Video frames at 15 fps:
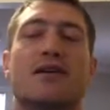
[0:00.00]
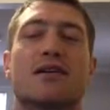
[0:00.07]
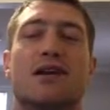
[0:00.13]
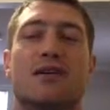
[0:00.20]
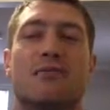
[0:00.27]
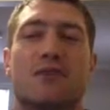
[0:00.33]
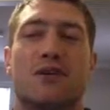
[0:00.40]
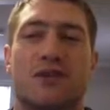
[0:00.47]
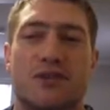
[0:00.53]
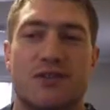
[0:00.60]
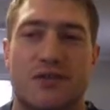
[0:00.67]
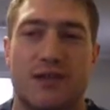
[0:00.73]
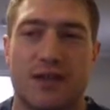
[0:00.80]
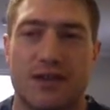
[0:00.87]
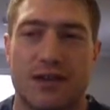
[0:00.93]
of mutual
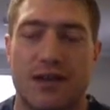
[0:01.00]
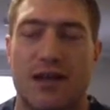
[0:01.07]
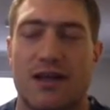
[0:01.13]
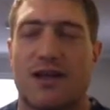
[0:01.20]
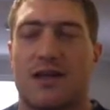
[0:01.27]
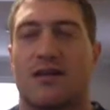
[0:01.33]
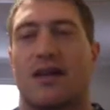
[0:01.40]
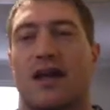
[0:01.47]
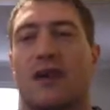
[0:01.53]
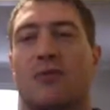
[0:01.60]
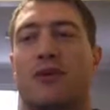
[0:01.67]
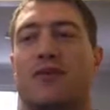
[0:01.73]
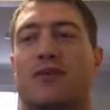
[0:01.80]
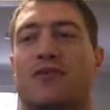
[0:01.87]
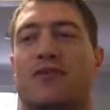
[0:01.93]
fund that
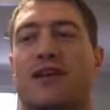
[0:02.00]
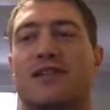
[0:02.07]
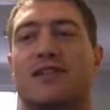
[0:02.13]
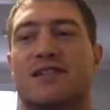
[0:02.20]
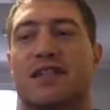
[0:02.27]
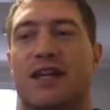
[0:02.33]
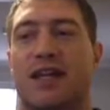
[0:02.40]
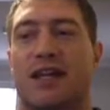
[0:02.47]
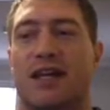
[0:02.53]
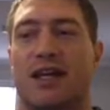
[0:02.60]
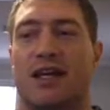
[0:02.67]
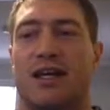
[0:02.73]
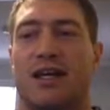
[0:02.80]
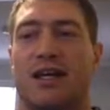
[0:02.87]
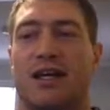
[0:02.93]
would have invested
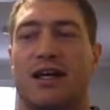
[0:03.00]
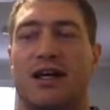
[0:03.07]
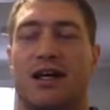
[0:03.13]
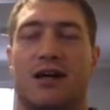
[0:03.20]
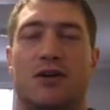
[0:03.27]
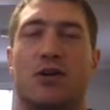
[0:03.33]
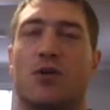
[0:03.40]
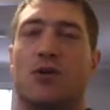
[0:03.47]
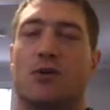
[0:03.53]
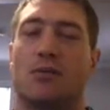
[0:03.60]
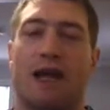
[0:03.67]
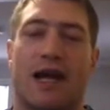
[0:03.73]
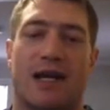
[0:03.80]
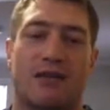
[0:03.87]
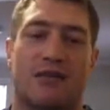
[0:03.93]
in Google
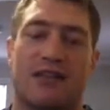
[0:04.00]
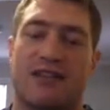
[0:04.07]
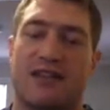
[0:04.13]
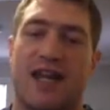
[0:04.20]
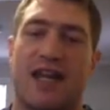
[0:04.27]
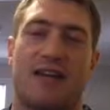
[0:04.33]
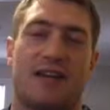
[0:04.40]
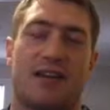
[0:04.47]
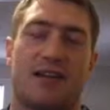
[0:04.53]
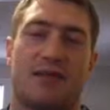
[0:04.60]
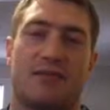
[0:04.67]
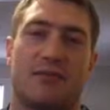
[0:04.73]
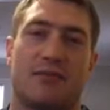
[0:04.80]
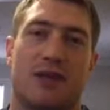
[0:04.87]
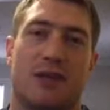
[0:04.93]
back the day that it
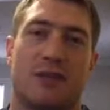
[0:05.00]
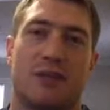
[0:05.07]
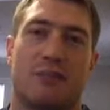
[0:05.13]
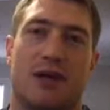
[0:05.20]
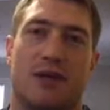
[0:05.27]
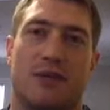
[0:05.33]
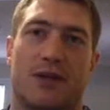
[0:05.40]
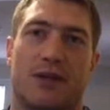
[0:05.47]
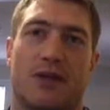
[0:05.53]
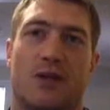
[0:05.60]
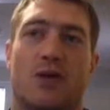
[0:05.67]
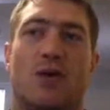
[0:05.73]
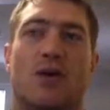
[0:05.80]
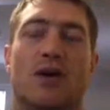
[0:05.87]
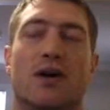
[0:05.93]
went public,
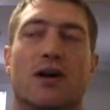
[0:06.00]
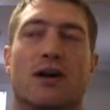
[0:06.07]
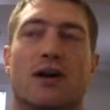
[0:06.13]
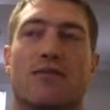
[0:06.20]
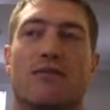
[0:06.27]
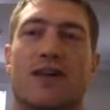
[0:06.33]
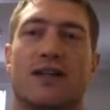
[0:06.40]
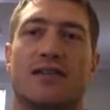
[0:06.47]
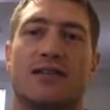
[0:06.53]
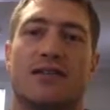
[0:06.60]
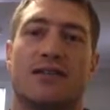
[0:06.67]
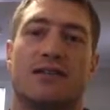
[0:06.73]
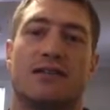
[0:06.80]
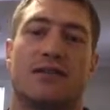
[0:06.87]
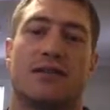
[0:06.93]
or it invested
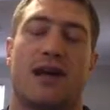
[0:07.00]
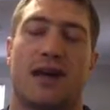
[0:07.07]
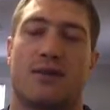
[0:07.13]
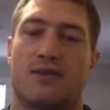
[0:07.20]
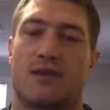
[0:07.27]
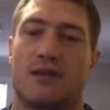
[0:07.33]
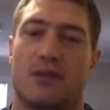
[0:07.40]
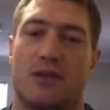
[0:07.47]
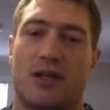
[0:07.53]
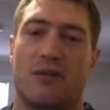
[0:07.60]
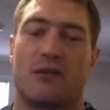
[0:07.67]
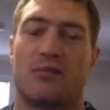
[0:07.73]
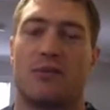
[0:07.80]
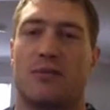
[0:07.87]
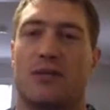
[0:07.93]
in Amazon when it
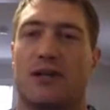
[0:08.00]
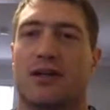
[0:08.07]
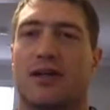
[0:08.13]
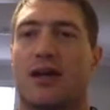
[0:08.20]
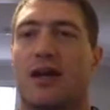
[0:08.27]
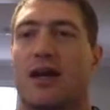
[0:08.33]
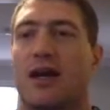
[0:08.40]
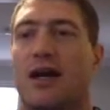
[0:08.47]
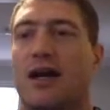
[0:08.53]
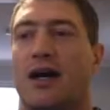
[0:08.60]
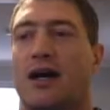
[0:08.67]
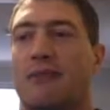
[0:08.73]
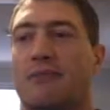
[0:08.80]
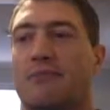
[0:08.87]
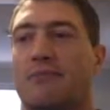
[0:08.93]
went public.
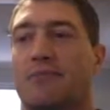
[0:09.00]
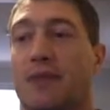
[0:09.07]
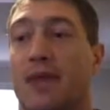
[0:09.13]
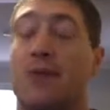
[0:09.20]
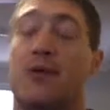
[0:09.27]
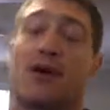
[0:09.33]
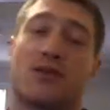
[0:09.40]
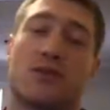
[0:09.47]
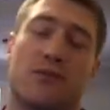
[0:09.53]
It would also